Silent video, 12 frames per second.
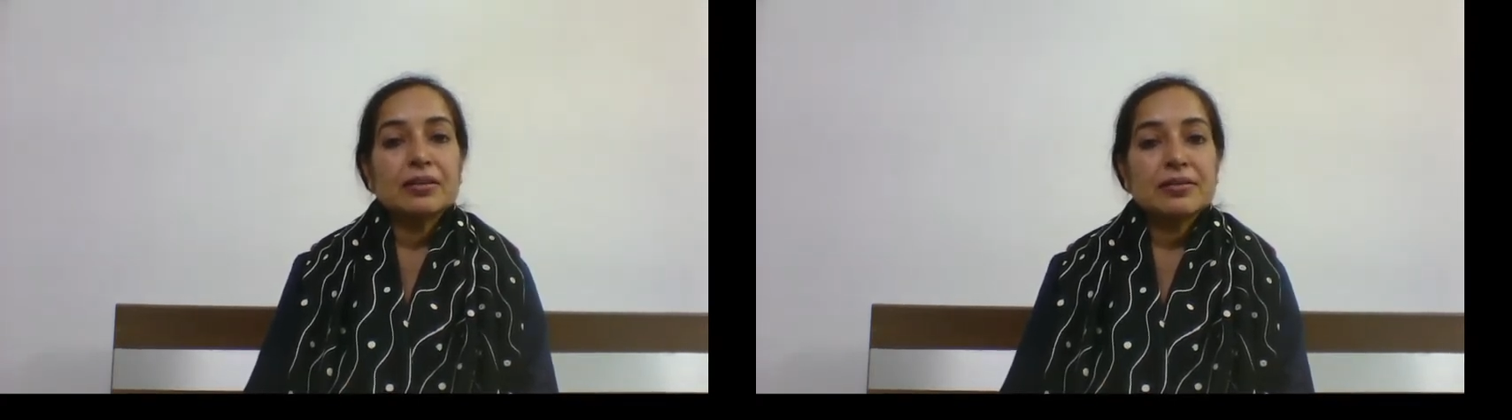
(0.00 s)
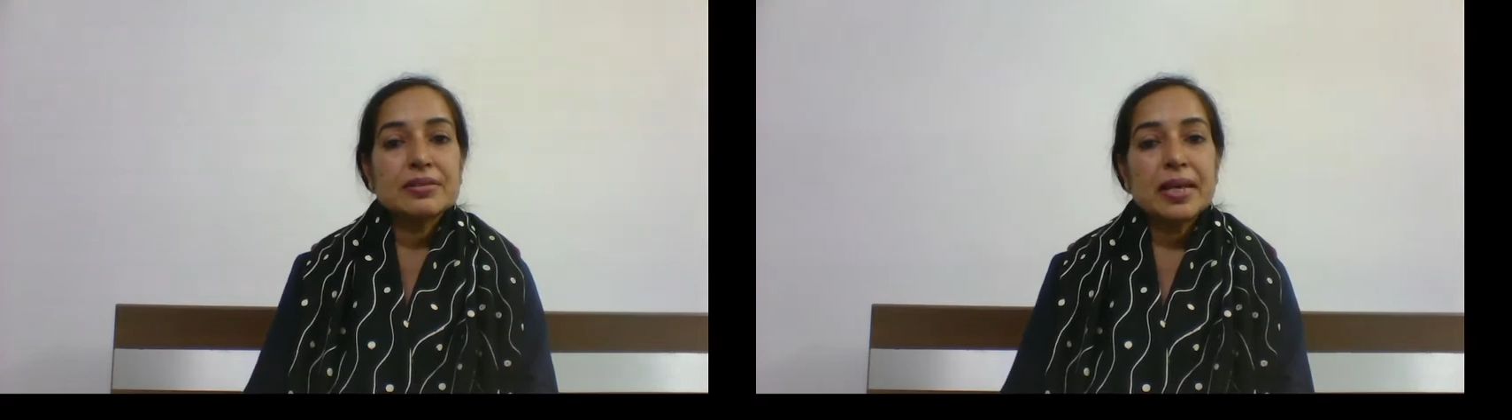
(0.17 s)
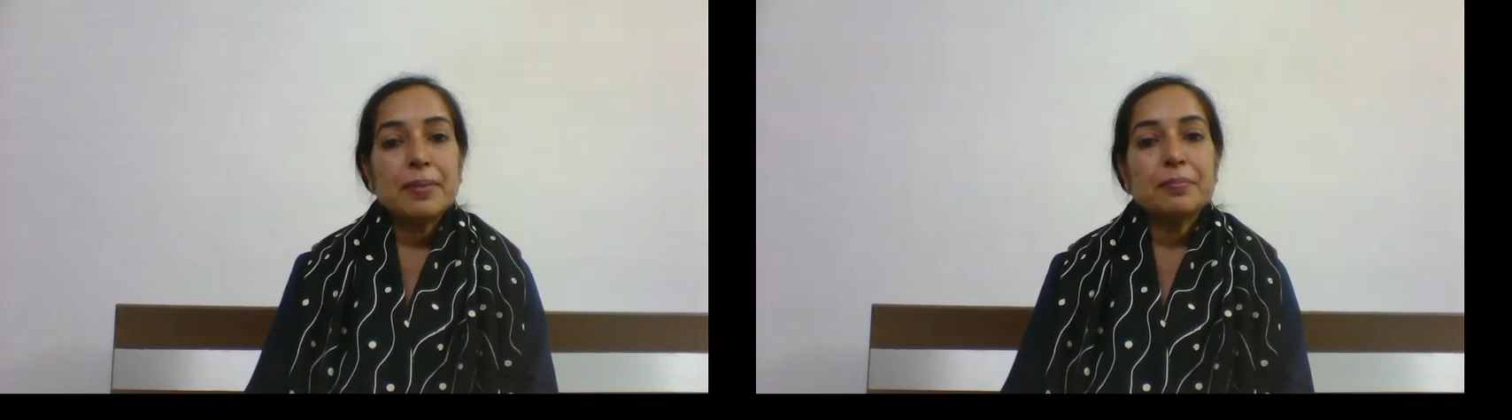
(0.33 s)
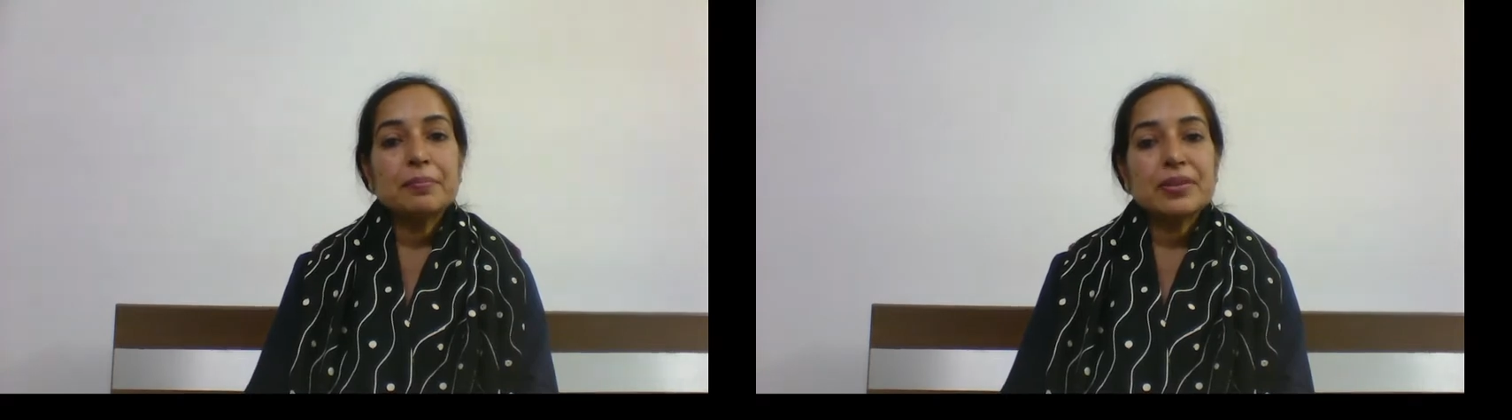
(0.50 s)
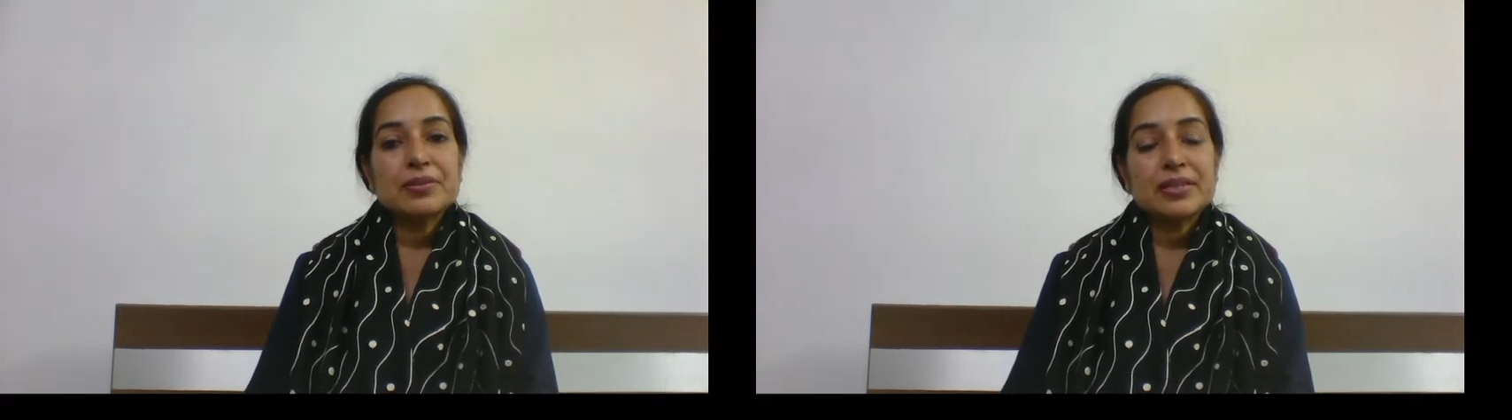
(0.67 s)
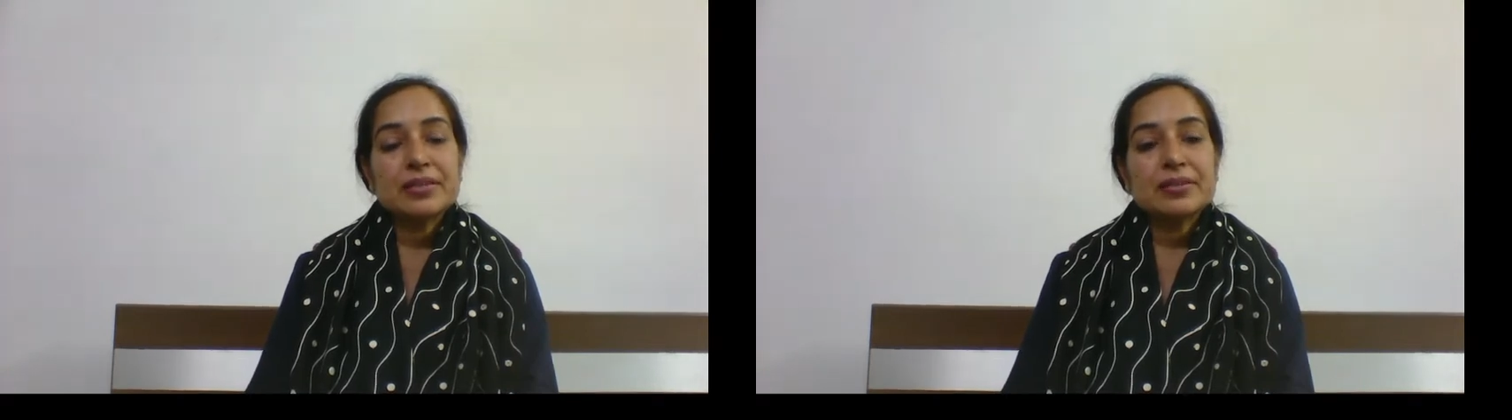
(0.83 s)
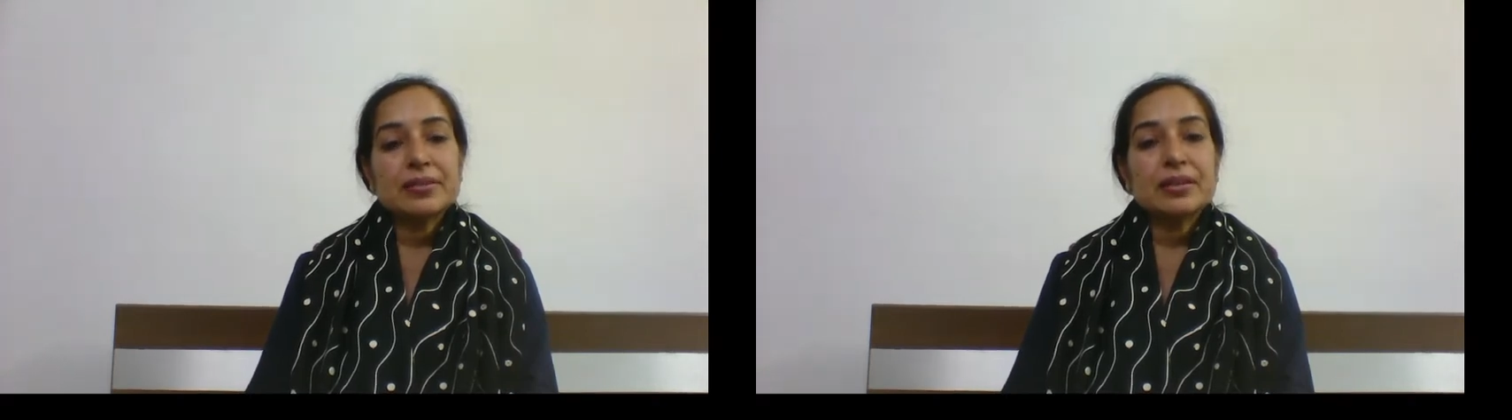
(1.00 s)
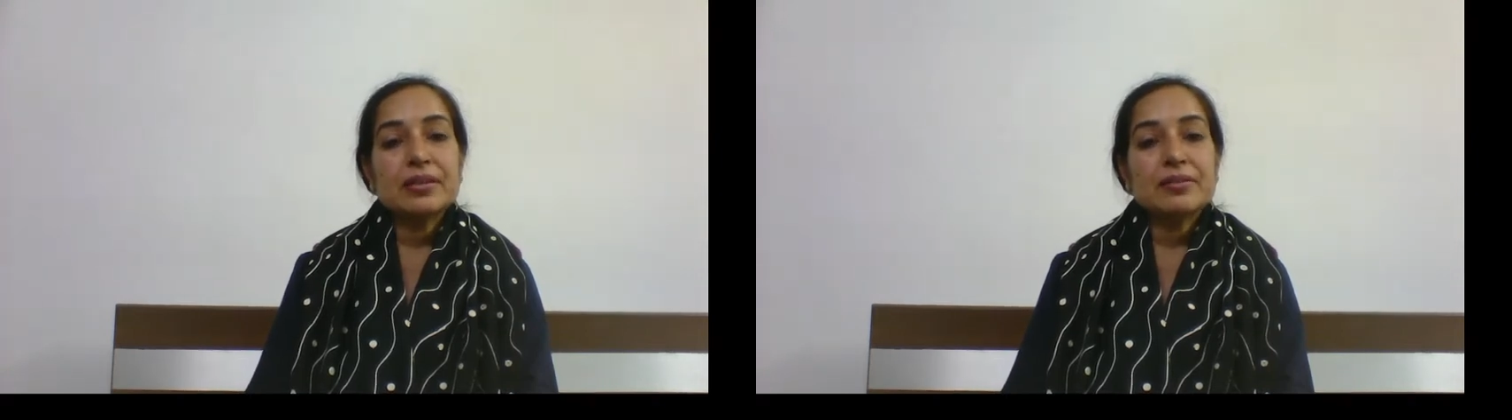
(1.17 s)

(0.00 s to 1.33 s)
same majesty,